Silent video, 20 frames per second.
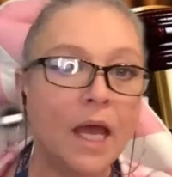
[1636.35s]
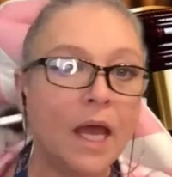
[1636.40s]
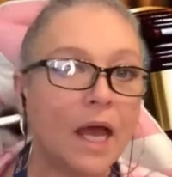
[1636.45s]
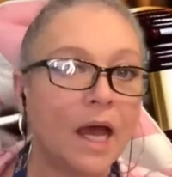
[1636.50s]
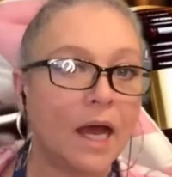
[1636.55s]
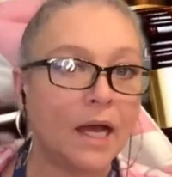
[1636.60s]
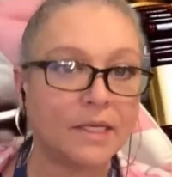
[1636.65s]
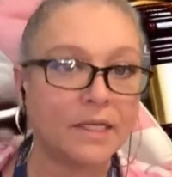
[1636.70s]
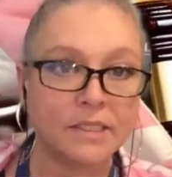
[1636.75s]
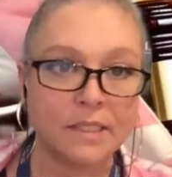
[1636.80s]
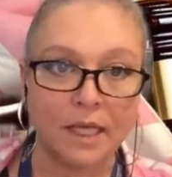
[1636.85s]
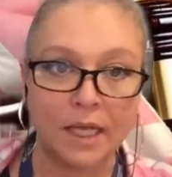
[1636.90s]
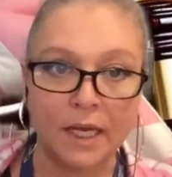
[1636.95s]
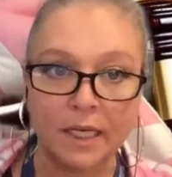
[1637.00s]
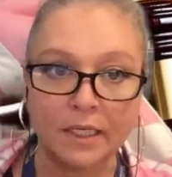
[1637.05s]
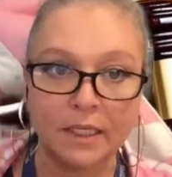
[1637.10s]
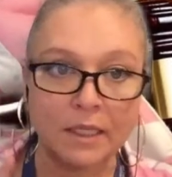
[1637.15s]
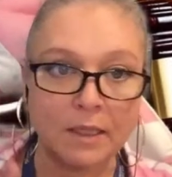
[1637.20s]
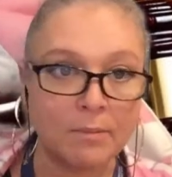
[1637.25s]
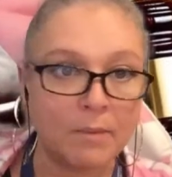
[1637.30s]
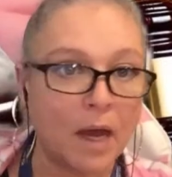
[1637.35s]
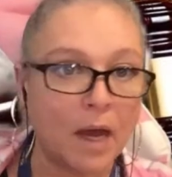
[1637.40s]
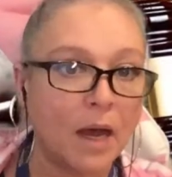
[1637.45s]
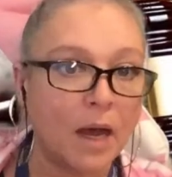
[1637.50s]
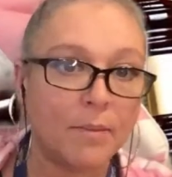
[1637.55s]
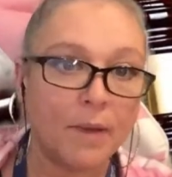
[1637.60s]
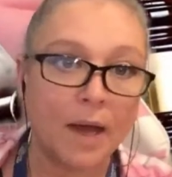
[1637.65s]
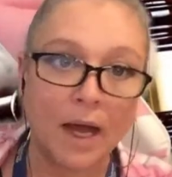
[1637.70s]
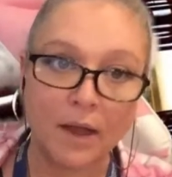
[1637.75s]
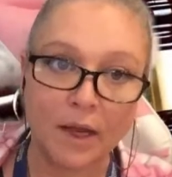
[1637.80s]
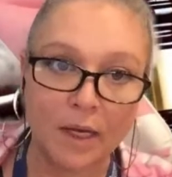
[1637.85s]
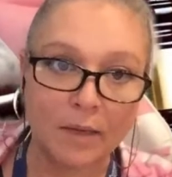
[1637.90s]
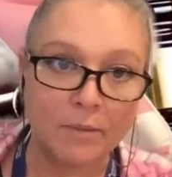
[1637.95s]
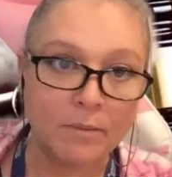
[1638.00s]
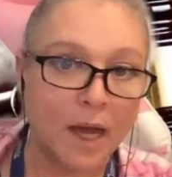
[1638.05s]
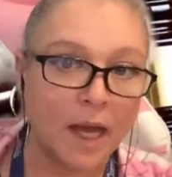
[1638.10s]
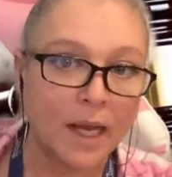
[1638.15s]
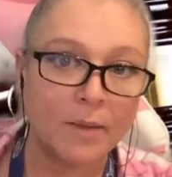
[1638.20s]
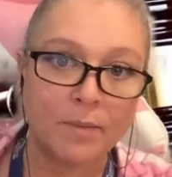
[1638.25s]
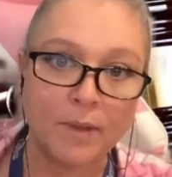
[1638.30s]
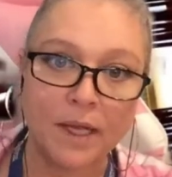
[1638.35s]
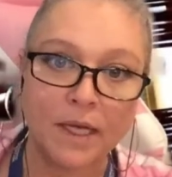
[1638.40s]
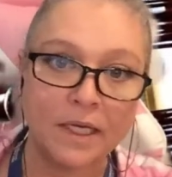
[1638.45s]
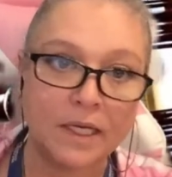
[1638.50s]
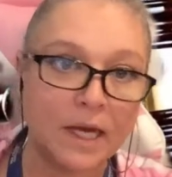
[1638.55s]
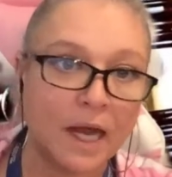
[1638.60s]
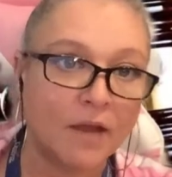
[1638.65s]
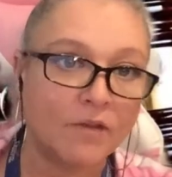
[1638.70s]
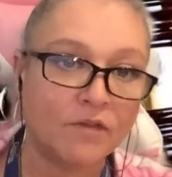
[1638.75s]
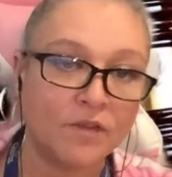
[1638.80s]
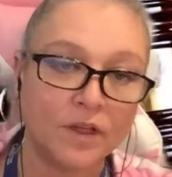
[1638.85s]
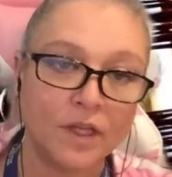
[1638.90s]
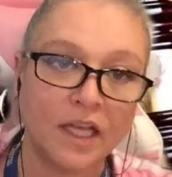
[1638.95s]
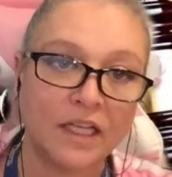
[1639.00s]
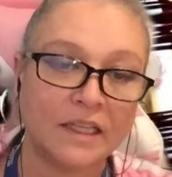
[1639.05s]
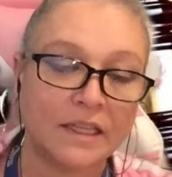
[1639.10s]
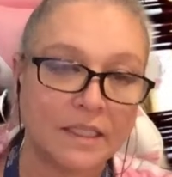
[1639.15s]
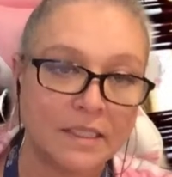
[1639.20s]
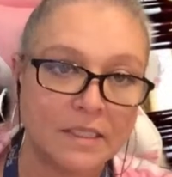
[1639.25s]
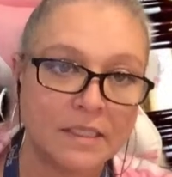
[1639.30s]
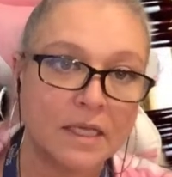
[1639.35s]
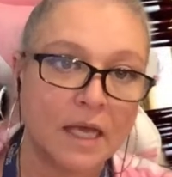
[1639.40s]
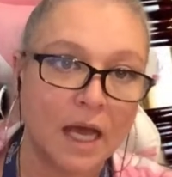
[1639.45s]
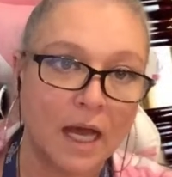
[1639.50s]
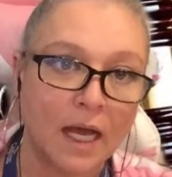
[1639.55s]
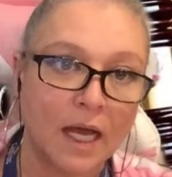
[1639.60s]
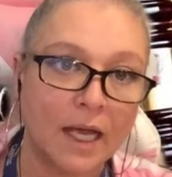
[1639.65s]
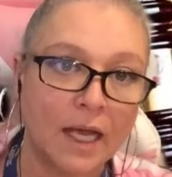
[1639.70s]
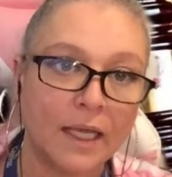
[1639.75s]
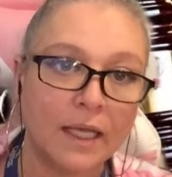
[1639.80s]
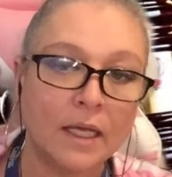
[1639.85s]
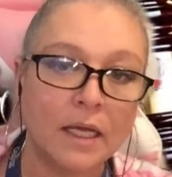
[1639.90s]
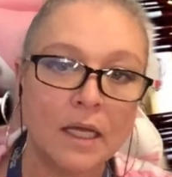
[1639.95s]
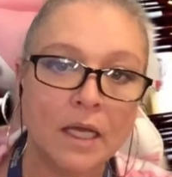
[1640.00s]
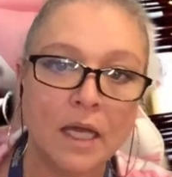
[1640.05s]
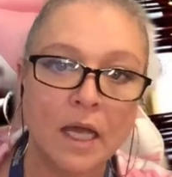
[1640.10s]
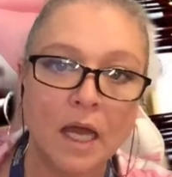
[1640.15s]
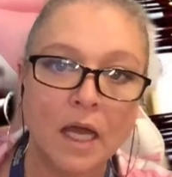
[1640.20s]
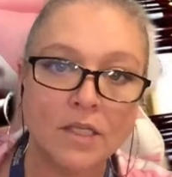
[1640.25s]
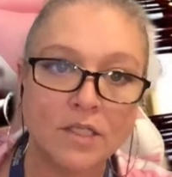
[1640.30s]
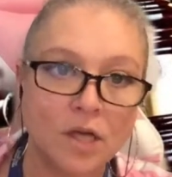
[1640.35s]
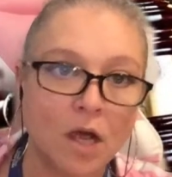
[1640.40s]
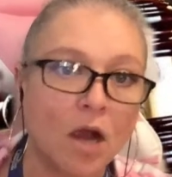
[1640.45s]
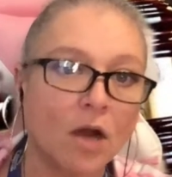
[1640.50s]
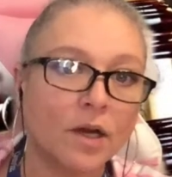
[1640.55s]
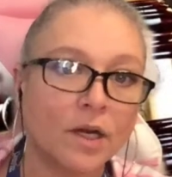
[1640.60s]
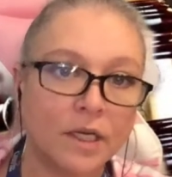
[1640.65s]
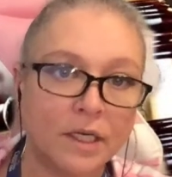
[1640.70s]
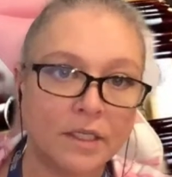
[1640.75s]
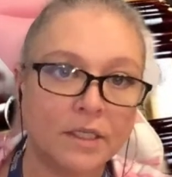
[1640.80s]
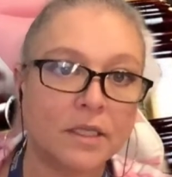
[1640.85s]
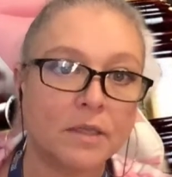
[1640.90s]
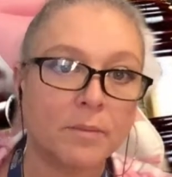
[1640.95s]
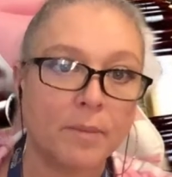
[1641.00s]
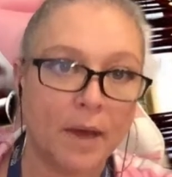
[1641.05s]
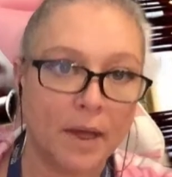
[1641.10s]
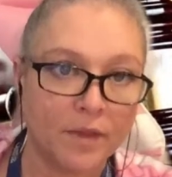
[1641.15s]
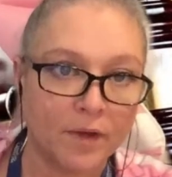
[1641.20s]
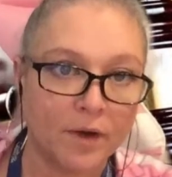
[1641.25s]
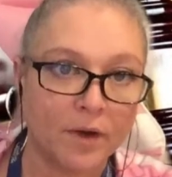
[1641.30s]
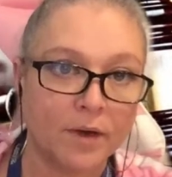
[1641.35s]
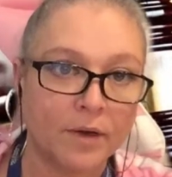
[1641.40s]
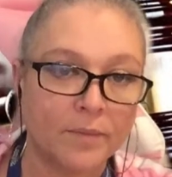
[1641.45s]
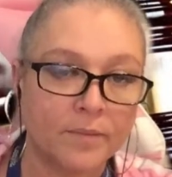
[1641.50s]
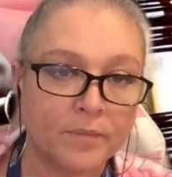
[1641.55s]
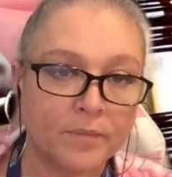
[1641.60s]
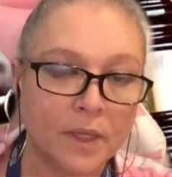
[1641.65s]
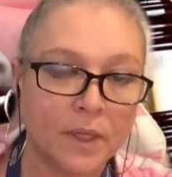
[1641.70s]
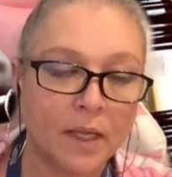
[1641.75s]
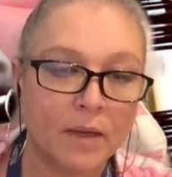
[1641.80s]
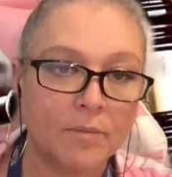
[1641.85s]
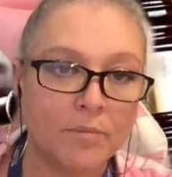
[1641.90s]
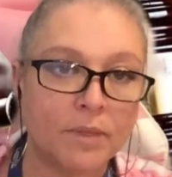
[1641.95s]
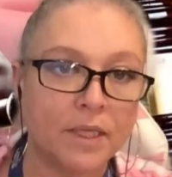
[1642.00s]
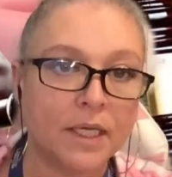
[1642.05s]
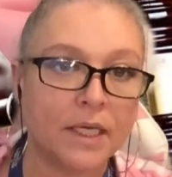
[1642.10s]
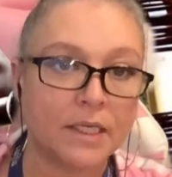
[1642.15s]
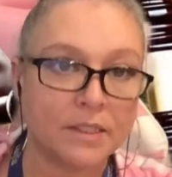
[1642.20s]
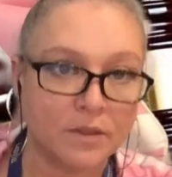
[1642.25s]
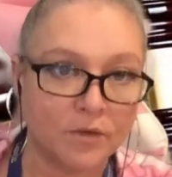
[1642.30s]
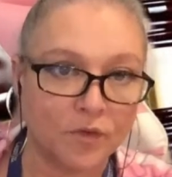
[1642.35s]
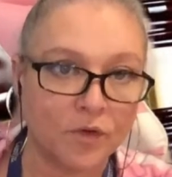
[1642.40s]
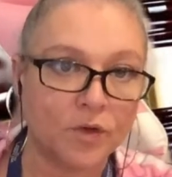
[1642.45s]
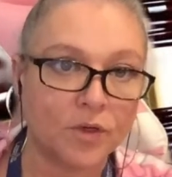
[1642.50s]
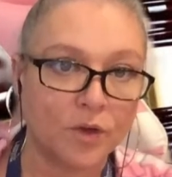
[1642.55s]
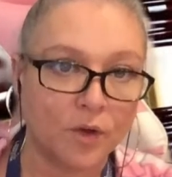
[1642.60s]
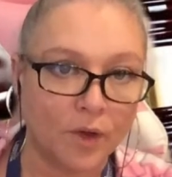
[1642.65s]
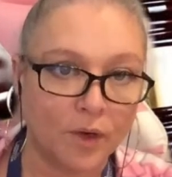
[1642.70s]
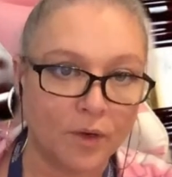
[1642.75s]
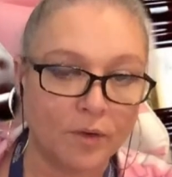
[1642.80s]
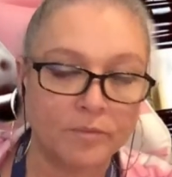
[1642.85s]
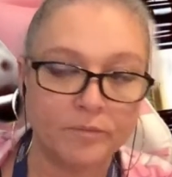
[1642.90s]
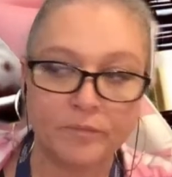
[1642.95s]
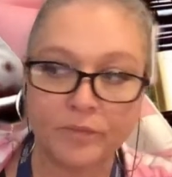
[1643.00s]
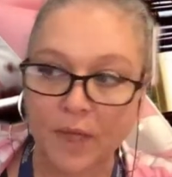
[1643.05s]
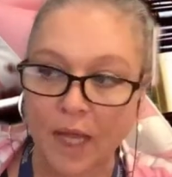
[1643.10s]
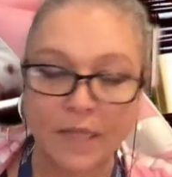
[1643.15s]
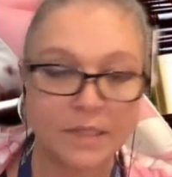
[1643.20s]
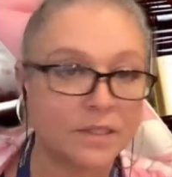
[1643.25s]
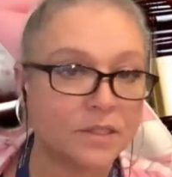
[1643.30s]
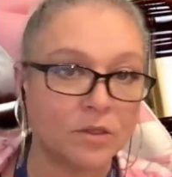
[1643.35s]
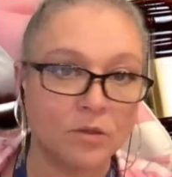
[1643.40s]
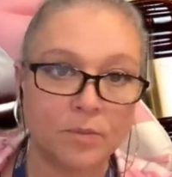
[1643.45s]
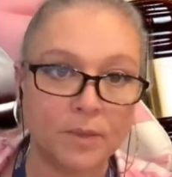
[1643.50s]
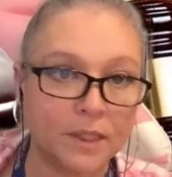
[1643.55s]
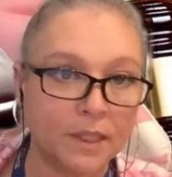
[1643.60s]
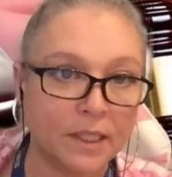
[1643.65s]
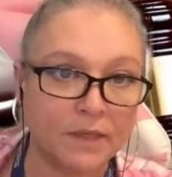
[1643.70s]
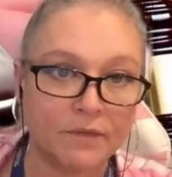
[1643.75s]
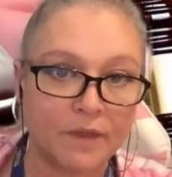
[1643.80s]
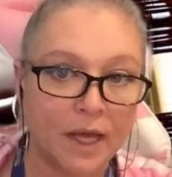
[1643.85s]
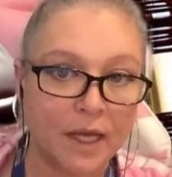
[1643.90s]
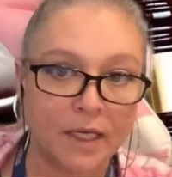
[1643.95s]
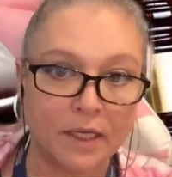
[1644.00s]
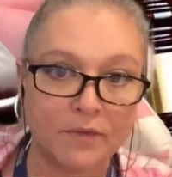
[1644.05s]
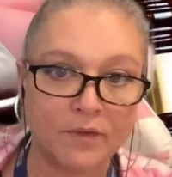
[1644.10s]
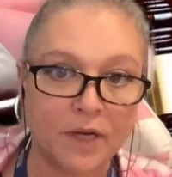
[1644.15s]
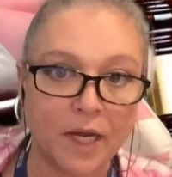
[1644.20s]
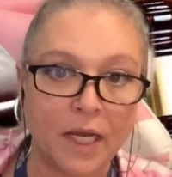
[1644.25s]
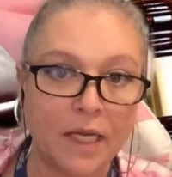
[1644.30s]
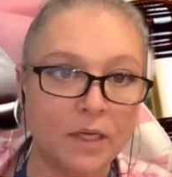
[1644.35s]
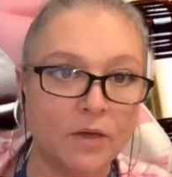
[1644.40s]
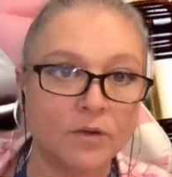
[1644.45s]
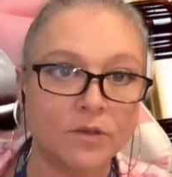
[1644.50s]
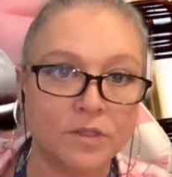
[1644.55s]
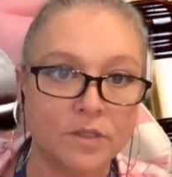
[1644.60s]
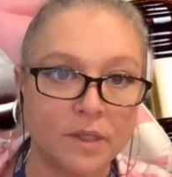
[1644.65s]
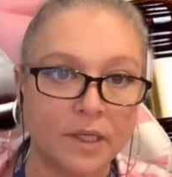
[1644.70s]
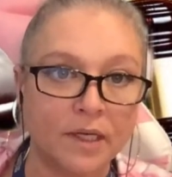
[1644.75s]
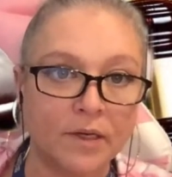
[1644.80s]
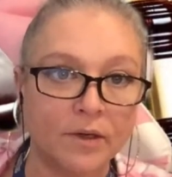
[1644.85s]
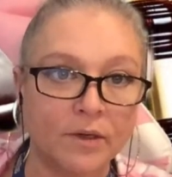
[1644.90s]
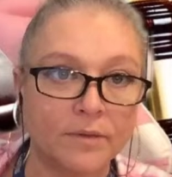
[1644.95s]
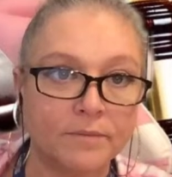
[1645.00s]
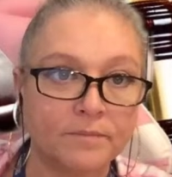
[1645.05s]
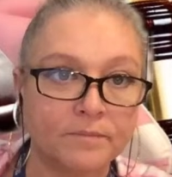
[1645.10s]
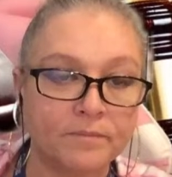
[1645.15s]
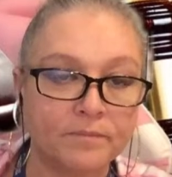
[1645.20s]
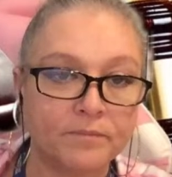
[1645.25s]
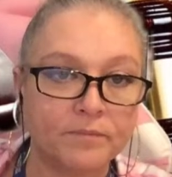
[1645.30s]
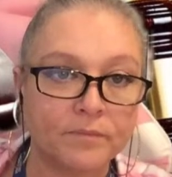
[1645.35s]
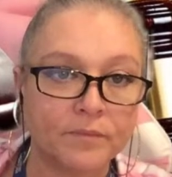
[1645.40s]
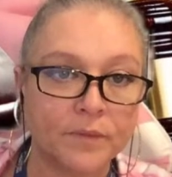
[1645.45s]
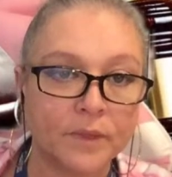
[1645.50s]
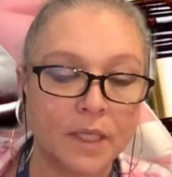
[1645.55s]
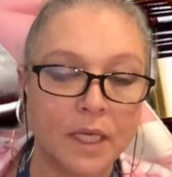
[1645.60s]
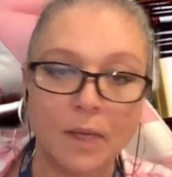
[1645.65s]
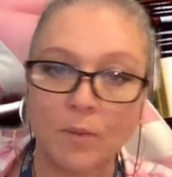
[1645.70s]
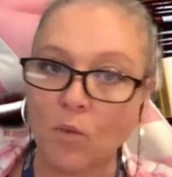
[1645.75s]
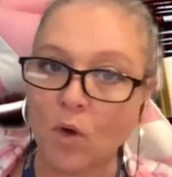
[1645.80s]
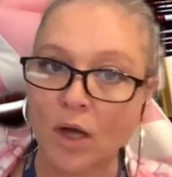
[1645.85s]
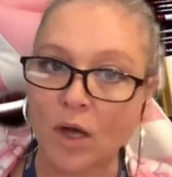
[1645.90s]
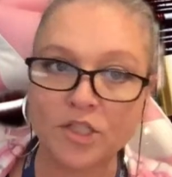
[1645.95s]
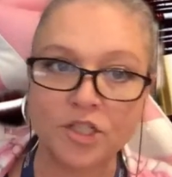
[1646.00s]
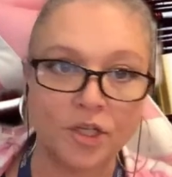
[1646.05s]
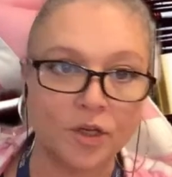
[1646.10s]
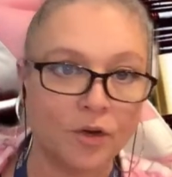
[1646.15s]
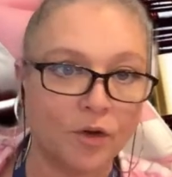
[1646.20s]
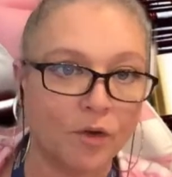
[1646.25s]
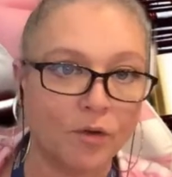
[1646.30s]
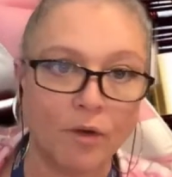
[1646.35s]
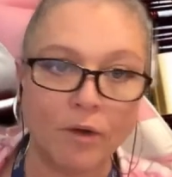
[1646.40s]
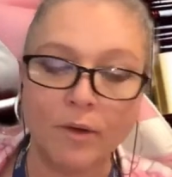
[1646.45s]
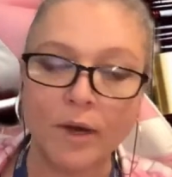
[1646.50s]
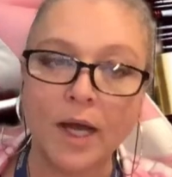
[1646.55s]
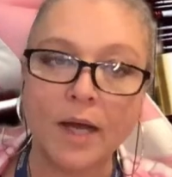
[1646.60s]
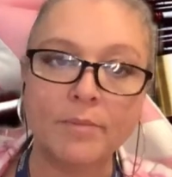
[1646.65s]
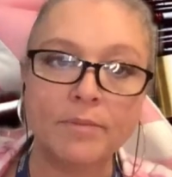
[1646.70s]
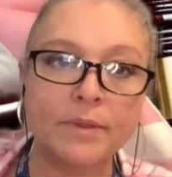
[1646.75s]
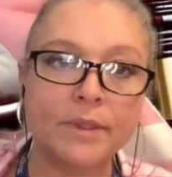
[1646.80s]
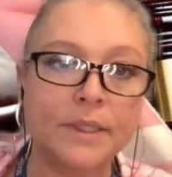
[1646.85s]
I said, the mom, in my opinion, I feel like this guy targeted the mother because of her daughter. I still believe that even 8 years later, him watching her grow up.